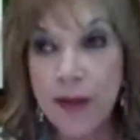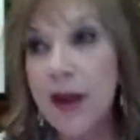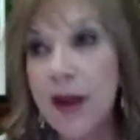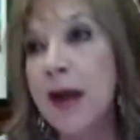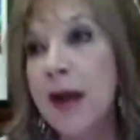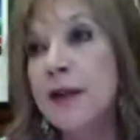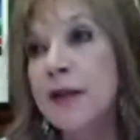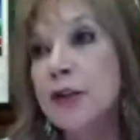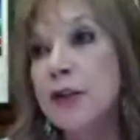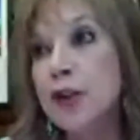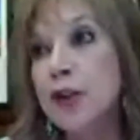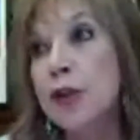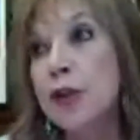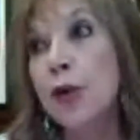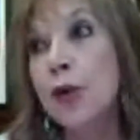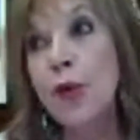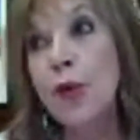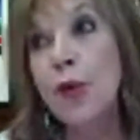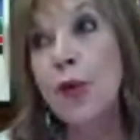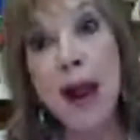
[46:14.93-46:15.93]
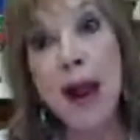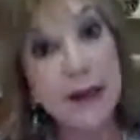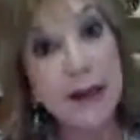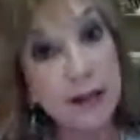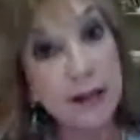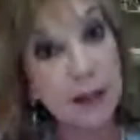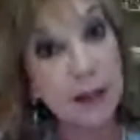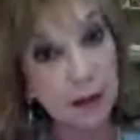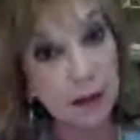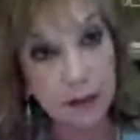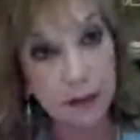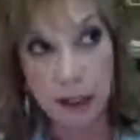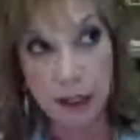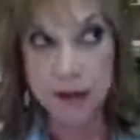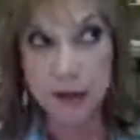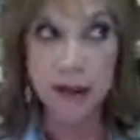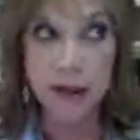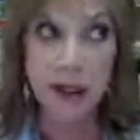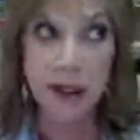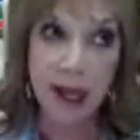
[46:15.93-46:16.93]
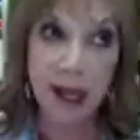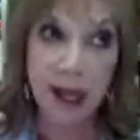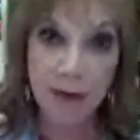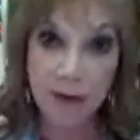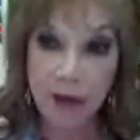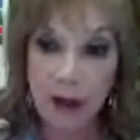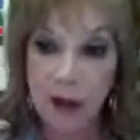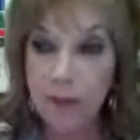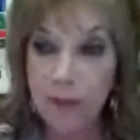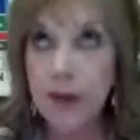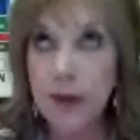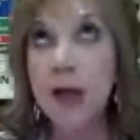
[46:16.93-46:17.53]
And then to the right, not to the left,